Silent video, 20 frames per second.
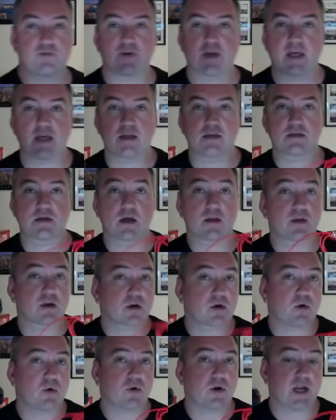is the
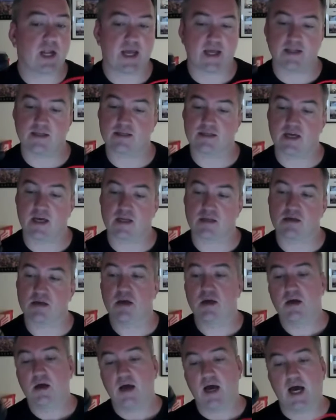corded headset.
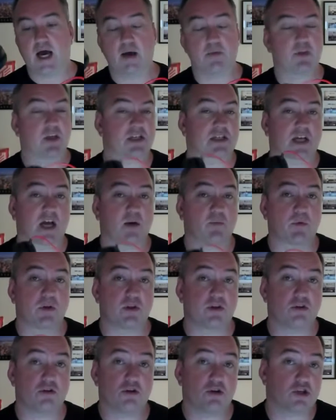These come
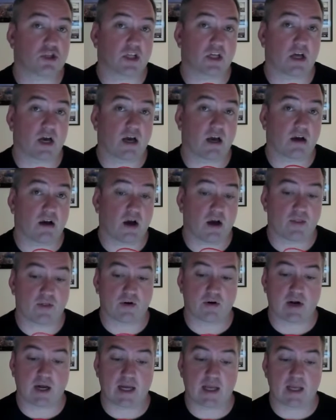with usually
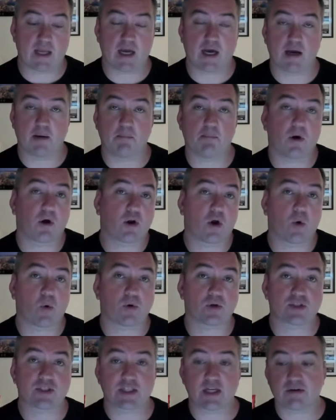either a mono
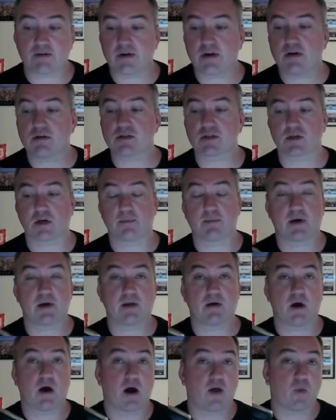or stereo, so by
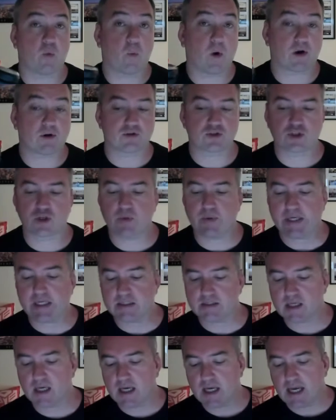either one or two
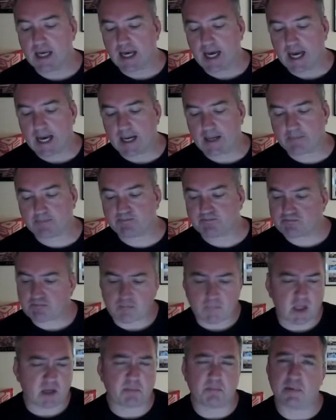ears.
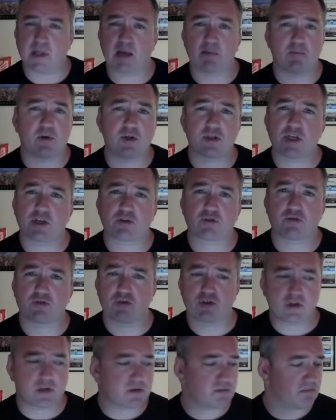Can play music
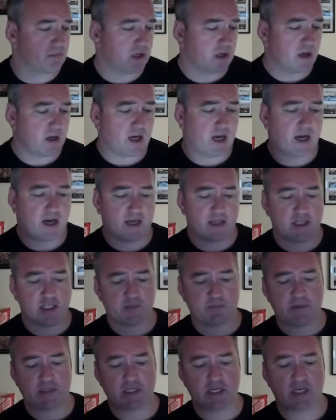through them. In this
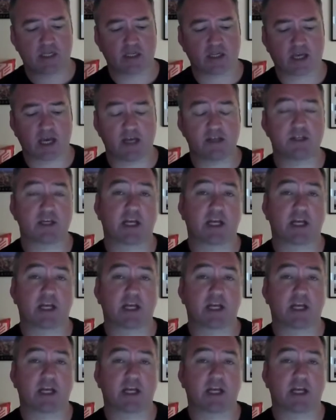particular case, you can